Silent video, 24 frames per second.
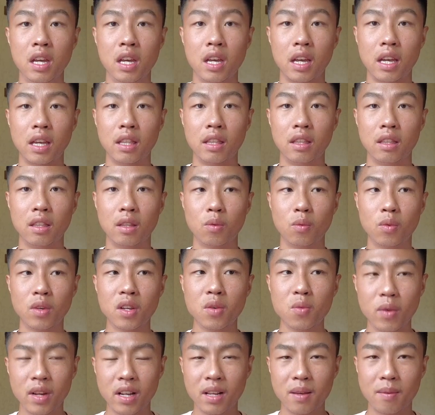And we
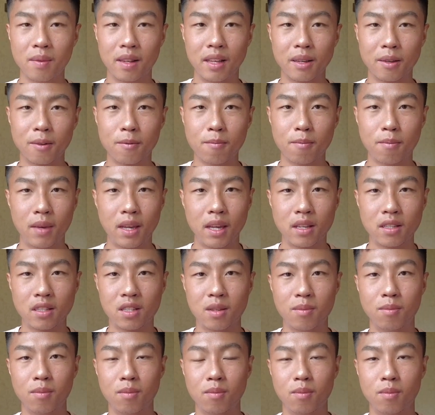can really make
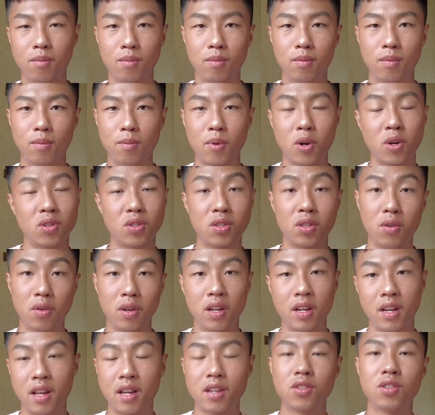some personal
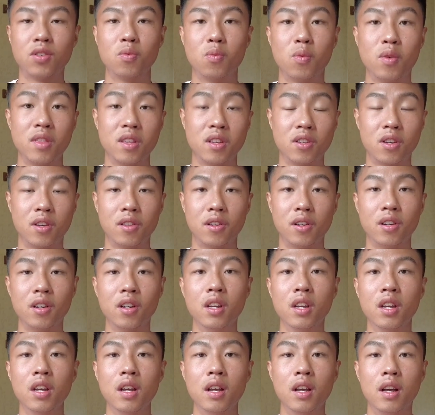connection with each other.
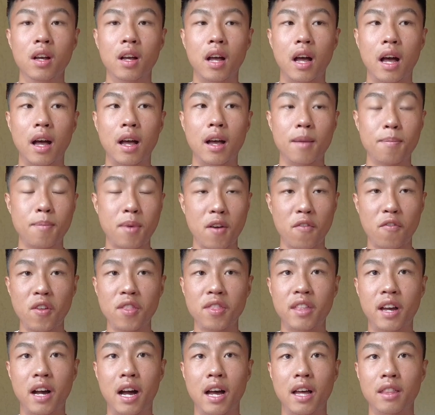Apart from
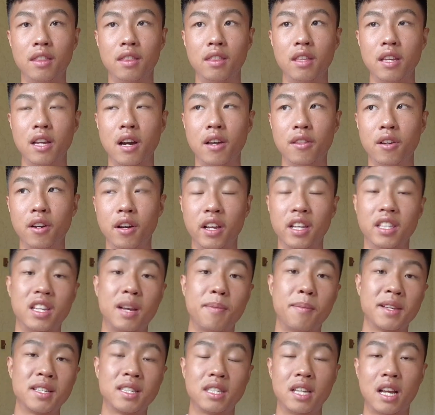that, the other
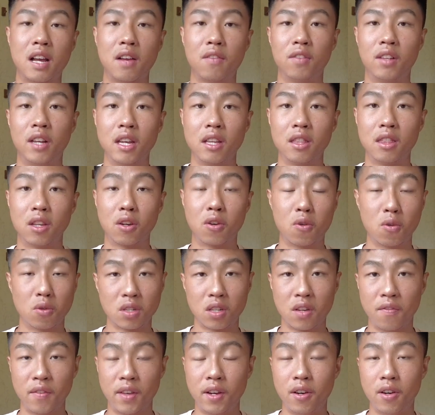academic staff, like the course
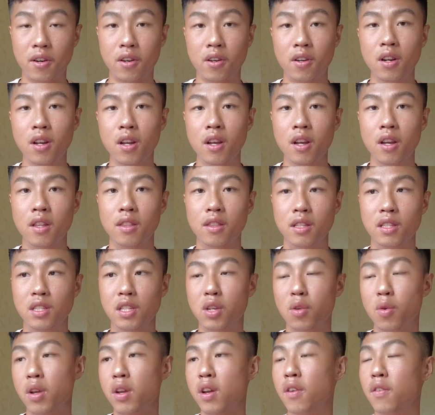convener, the
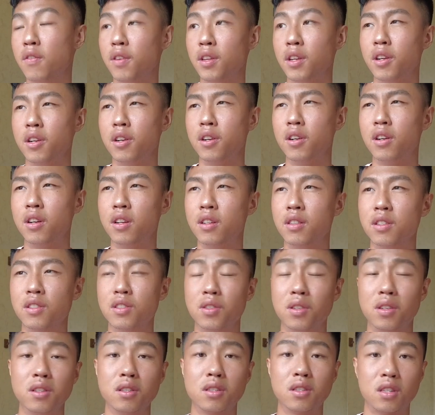degree convener, the
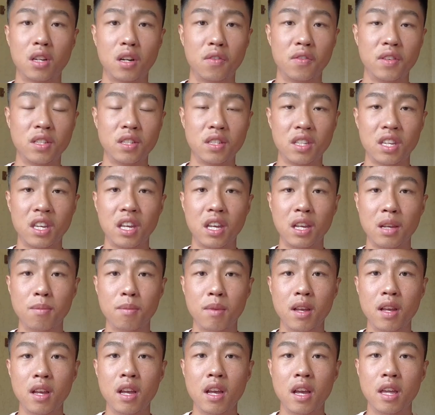student service team,
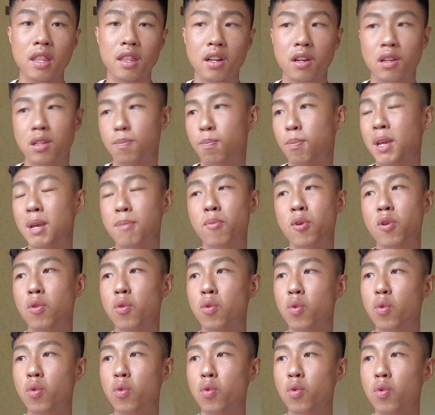they're people
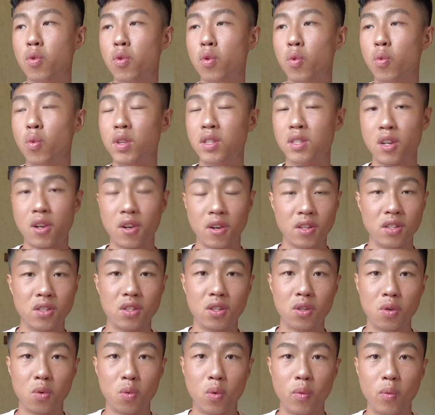who we turn
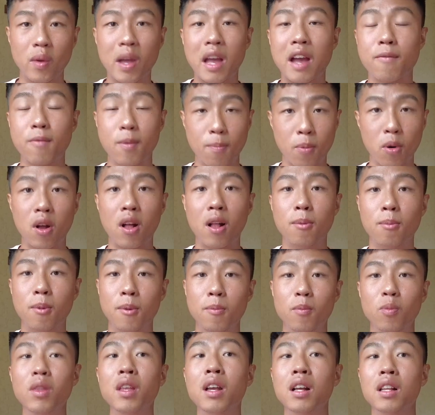to when we have a
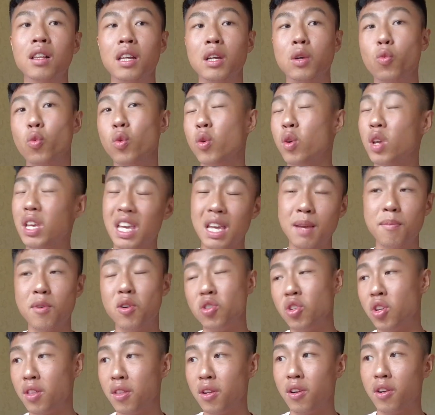problem. We email
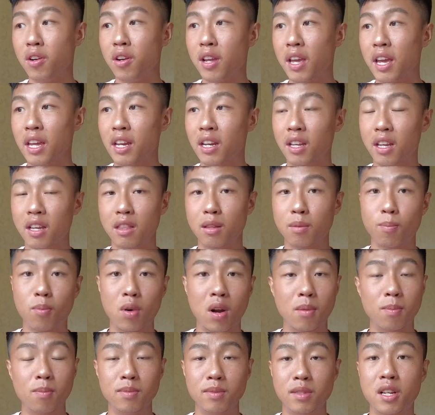each other and get the
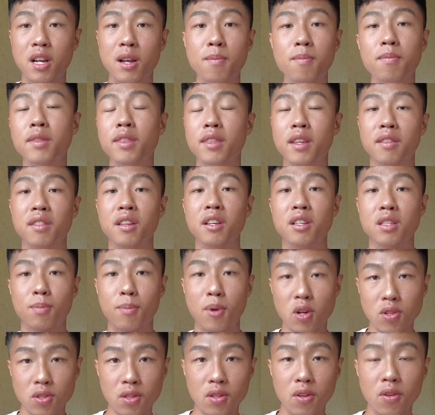problem done. Nothing is
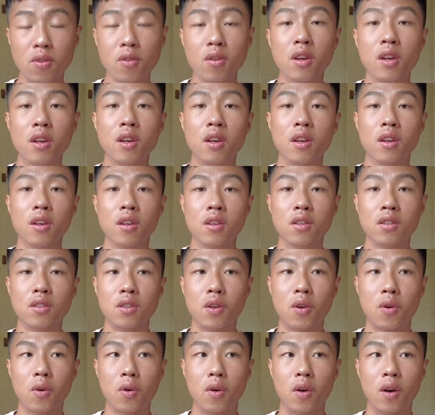personal.
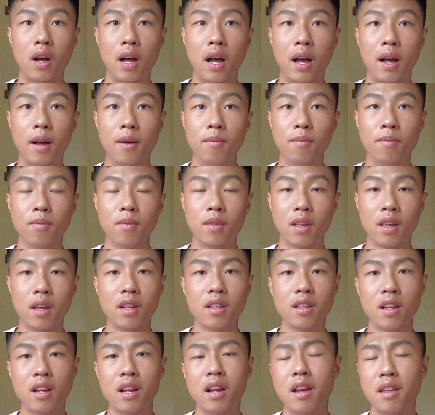So
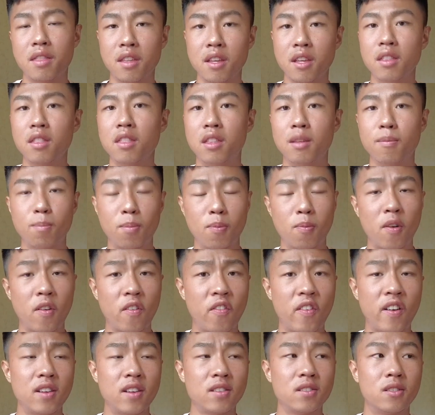I think the
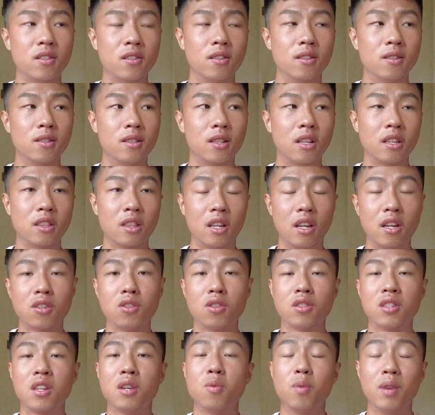professors,
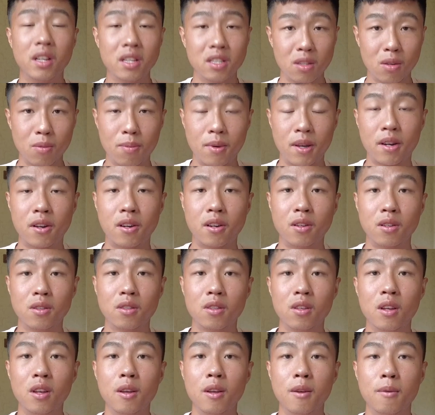lecturers, can really do better
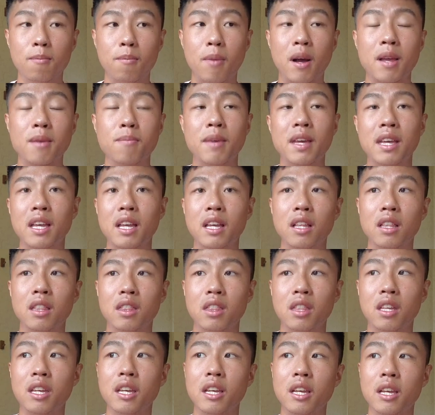by making
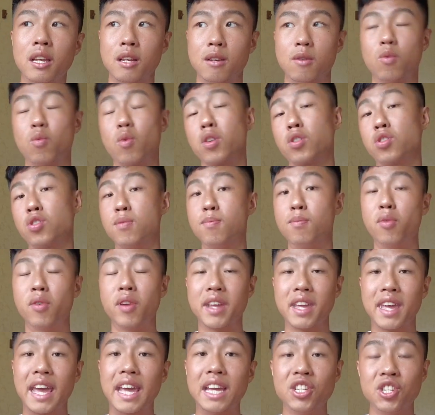the workshop more
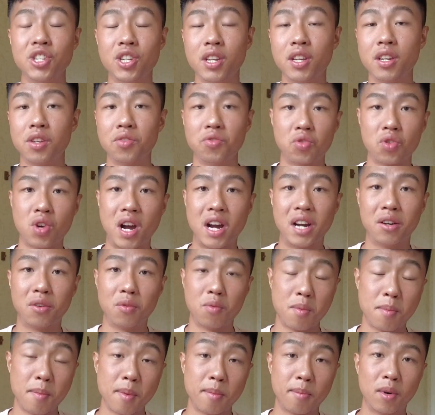engaging and try to
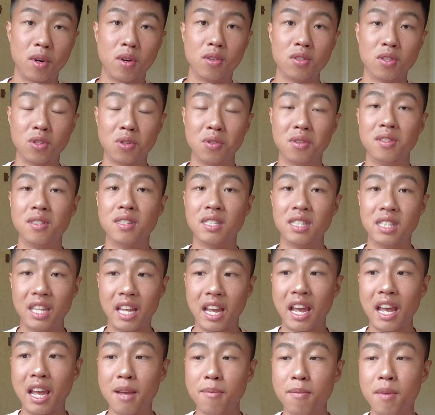remember students'
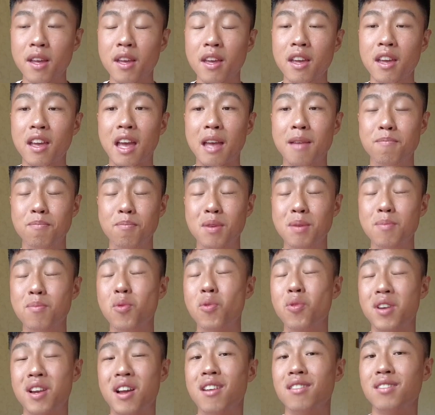name and be
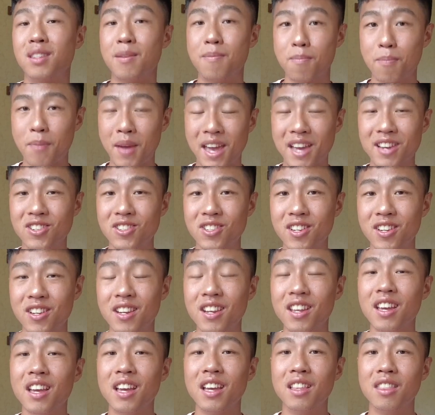more nice and
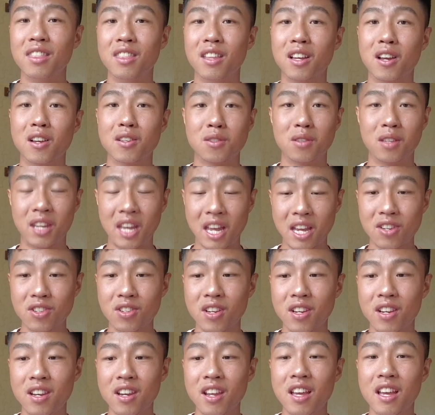patient in the
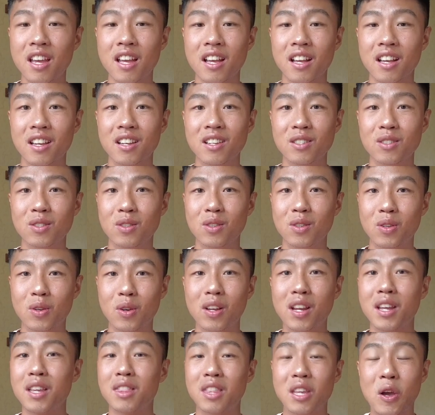consultation, because
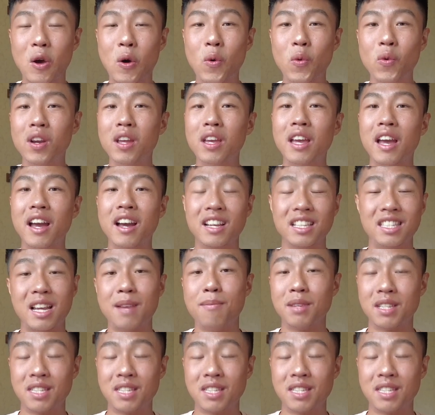you're the only academic